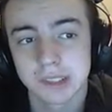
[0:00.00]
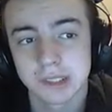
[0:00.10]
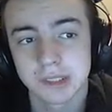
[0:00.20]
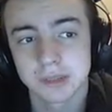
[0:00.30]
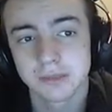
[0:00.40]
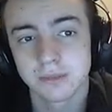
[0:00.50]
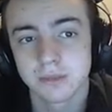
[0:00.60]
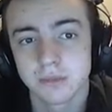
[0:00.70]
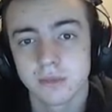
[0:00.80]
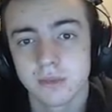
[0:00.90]

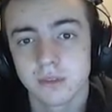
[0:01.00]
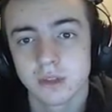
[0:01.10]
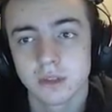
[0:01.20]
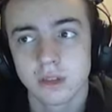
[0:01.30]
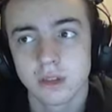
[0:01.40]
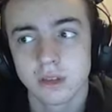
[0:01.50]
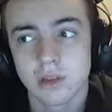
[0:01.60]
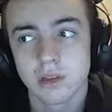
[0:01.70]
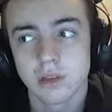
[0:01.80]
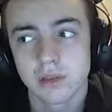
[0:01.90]

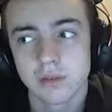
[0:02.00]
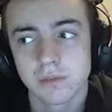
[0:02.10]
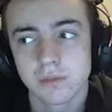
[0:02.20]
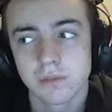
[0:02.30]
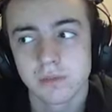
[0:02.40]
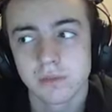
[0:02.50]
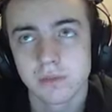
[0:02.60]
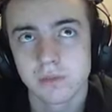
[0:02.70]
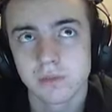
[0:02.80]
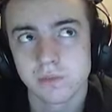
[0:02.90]

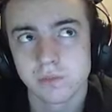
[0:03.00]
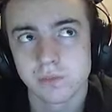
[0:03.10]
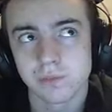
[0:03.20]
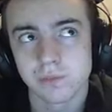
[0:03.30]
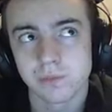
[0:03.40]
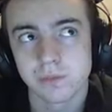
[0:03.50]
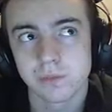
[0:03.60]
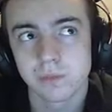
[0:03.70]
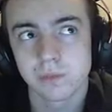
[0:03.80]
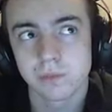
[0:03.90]

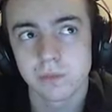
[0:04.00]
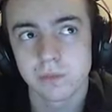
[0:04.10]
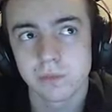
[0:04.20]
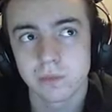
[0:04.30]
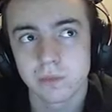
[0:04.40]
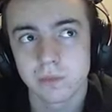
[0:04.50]
[no speech]